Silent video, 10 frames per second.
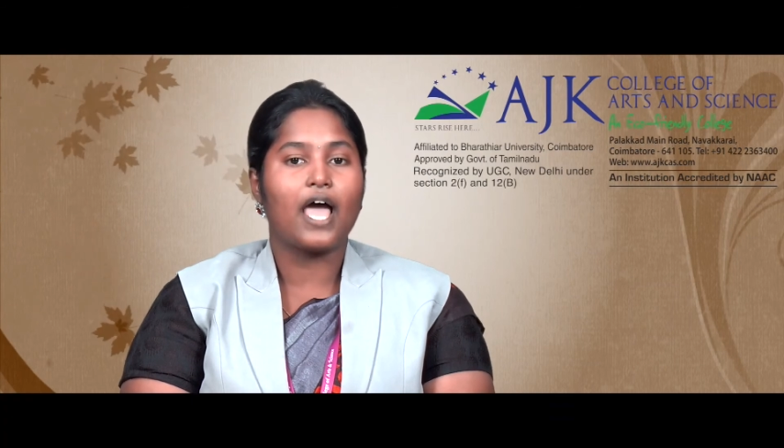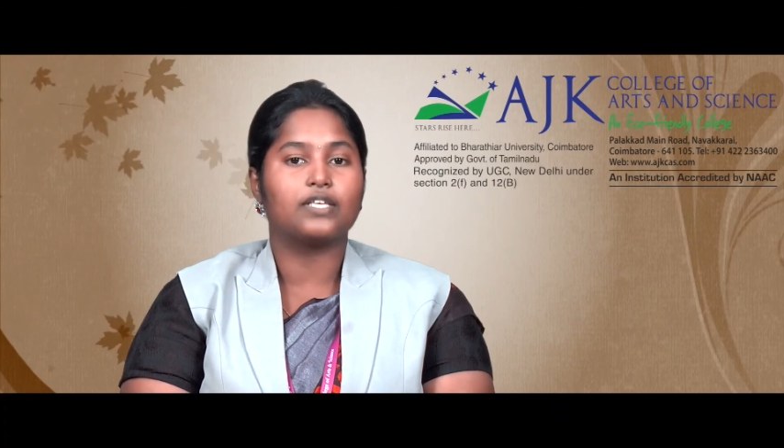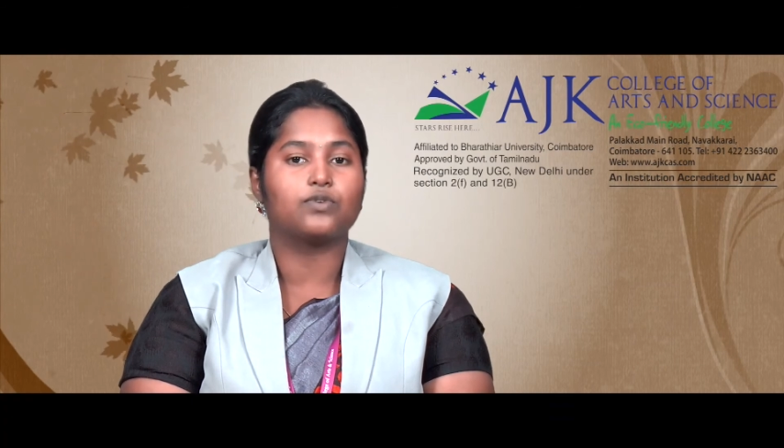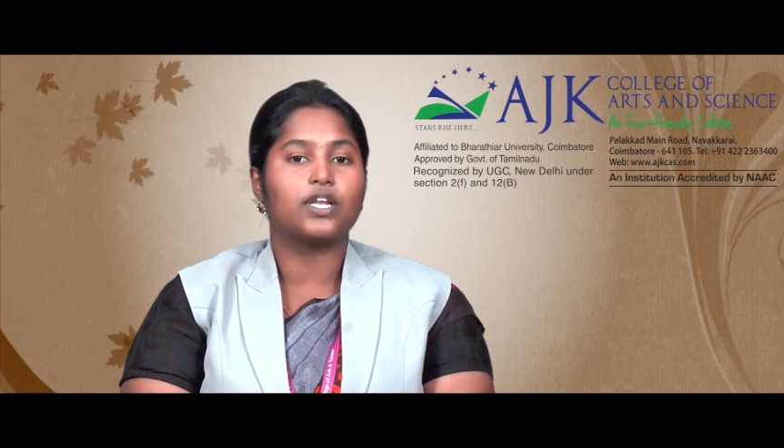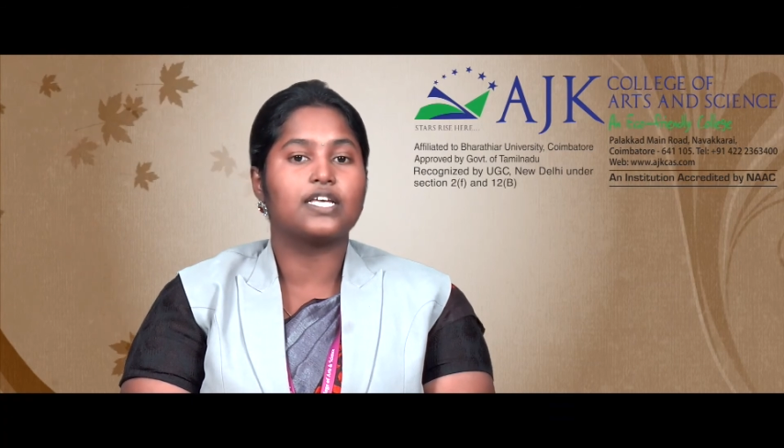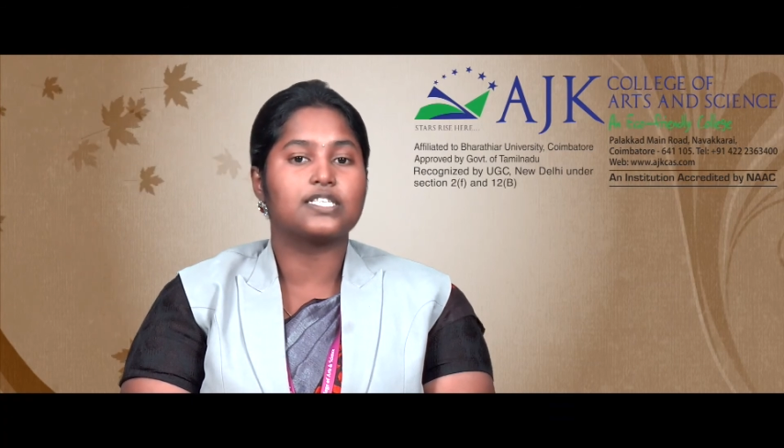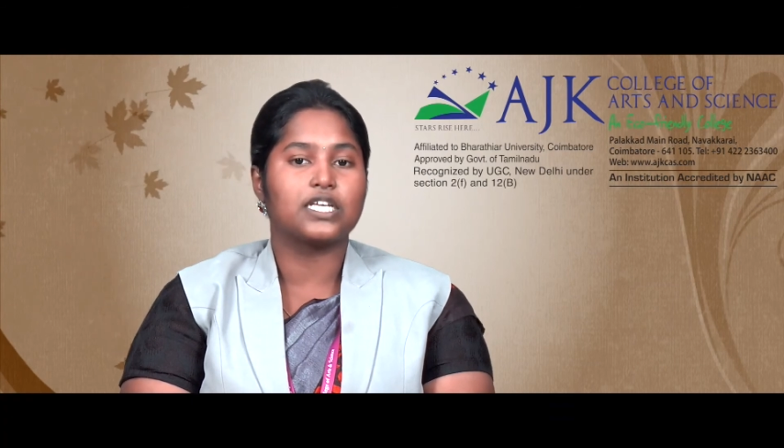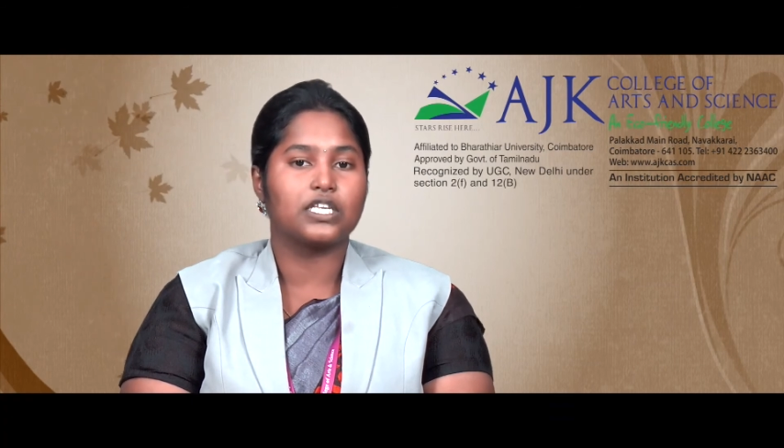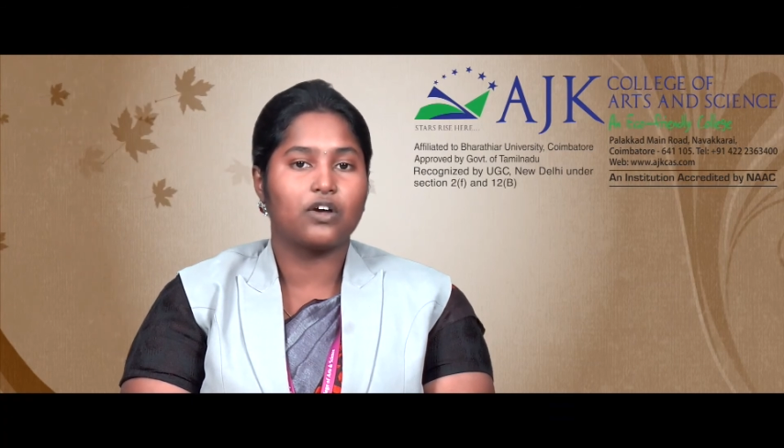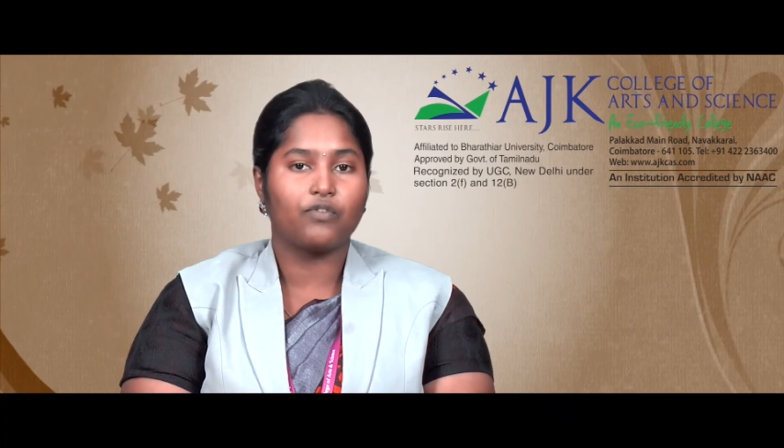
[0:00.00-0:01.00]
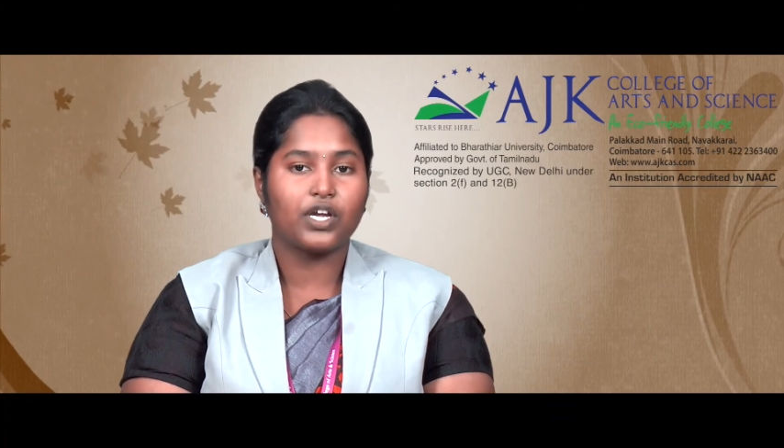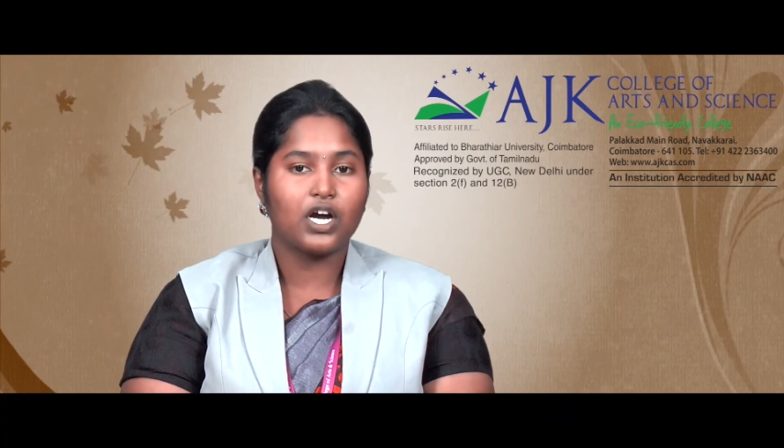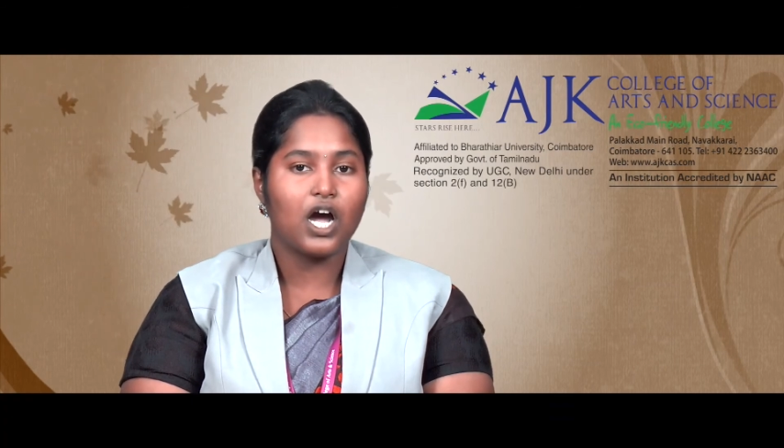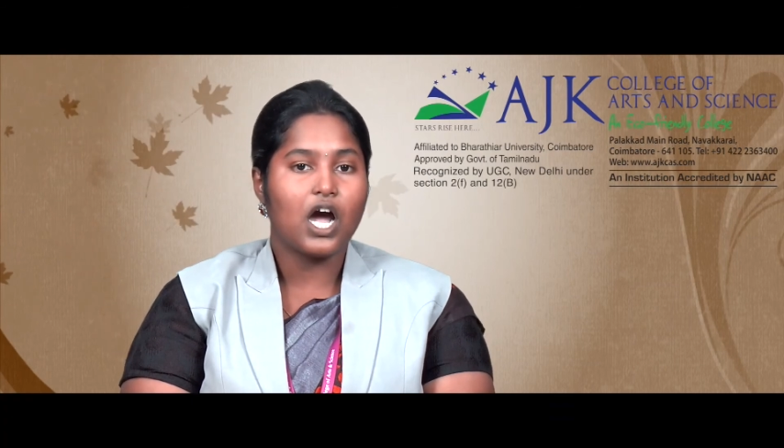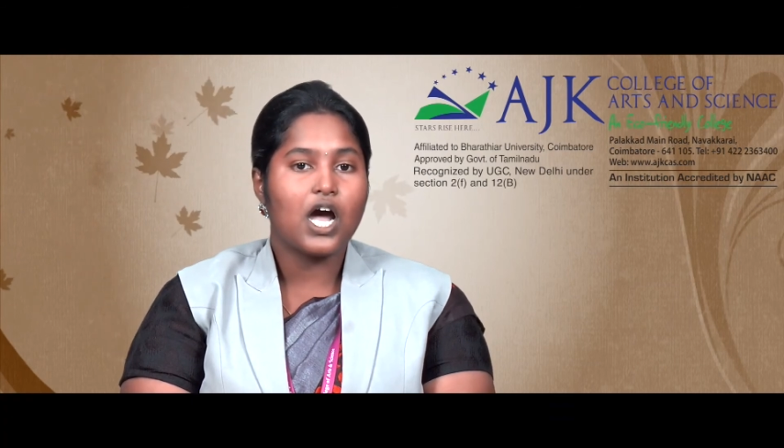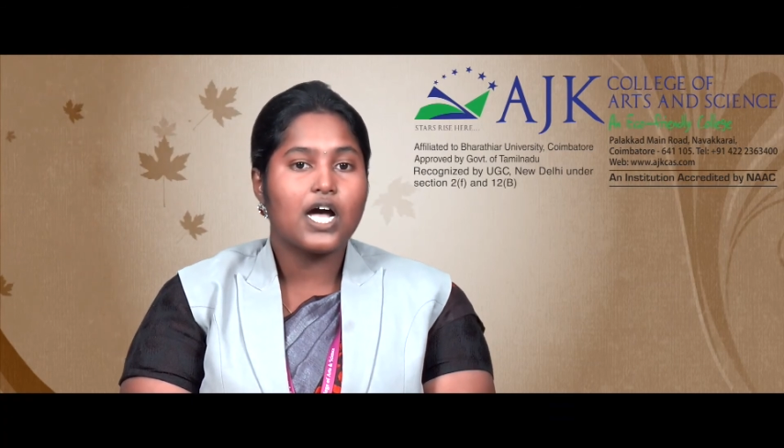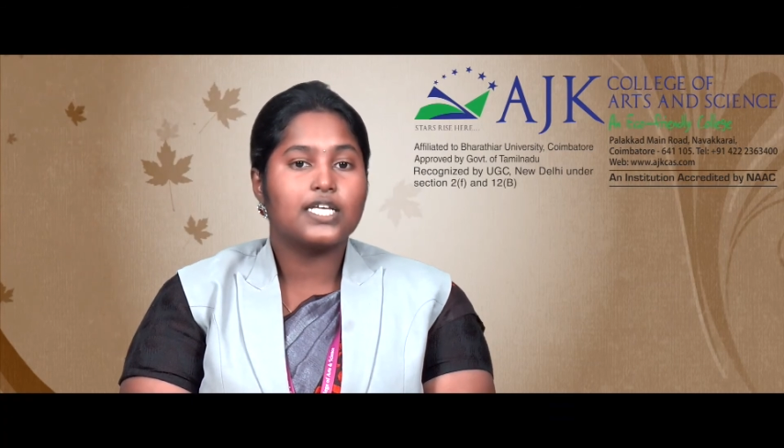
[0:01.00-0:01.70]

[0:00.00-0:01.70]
as well as inner wear